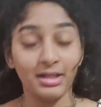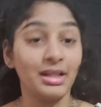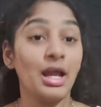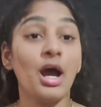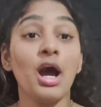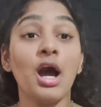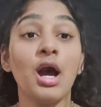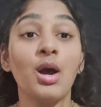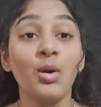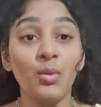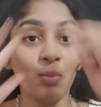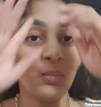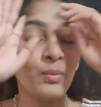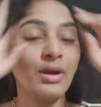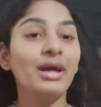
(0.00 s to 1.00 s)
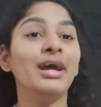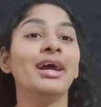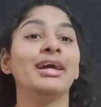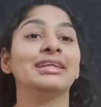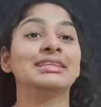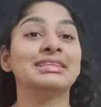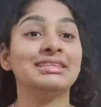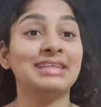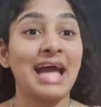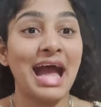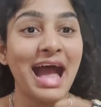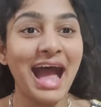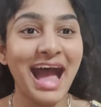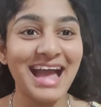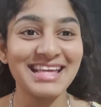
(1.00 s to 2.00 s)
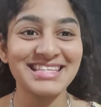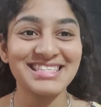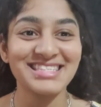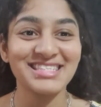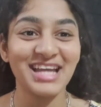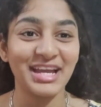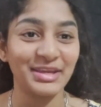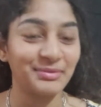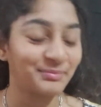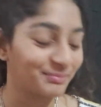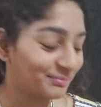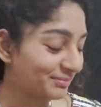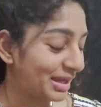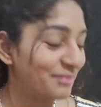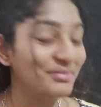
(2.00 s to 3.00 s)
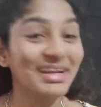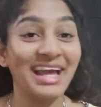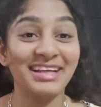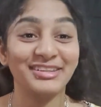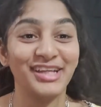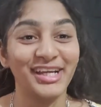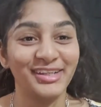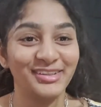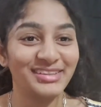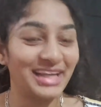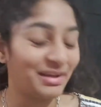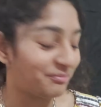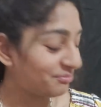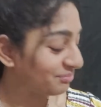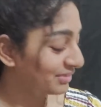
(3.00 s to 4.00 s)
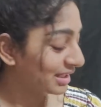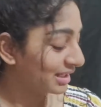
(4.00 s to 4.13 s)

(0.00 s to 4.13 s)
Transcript: Now it's eyes time. I mean eyeshadow time.